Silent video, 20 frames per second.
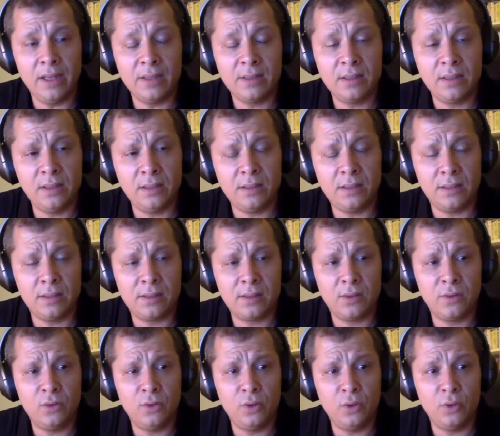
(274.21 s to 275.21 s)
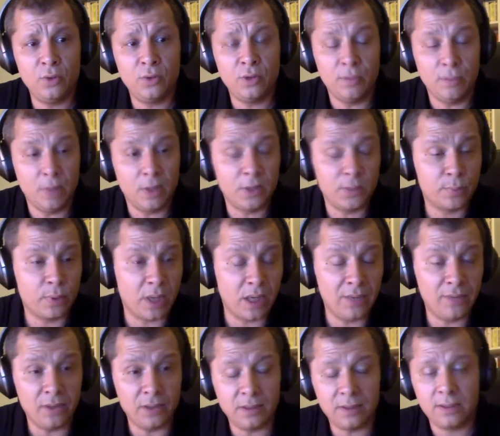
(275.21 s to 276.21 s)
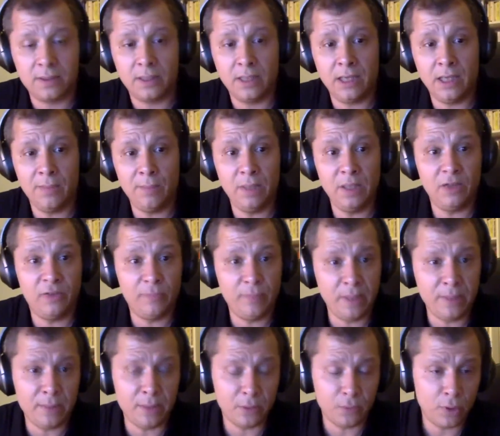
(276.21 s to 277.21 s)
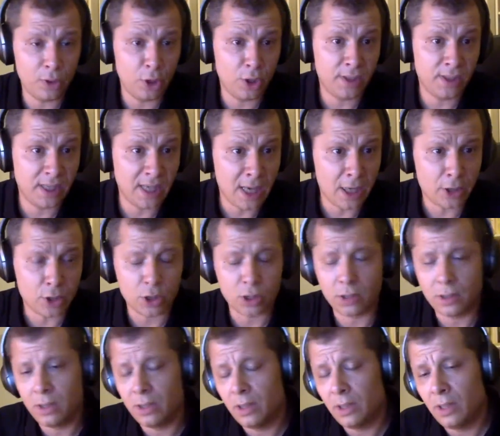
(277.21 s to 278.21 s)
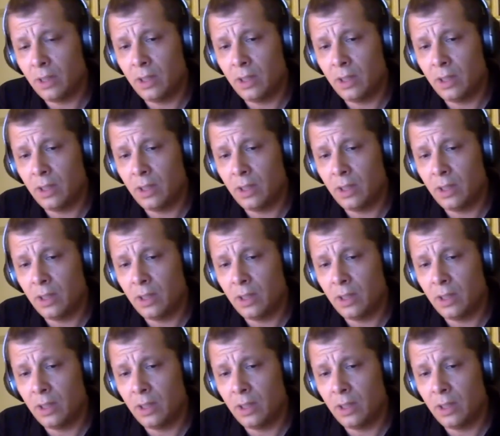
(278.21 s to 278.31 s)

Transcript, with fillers: their citizens to use the most private mean of payment, which is cash,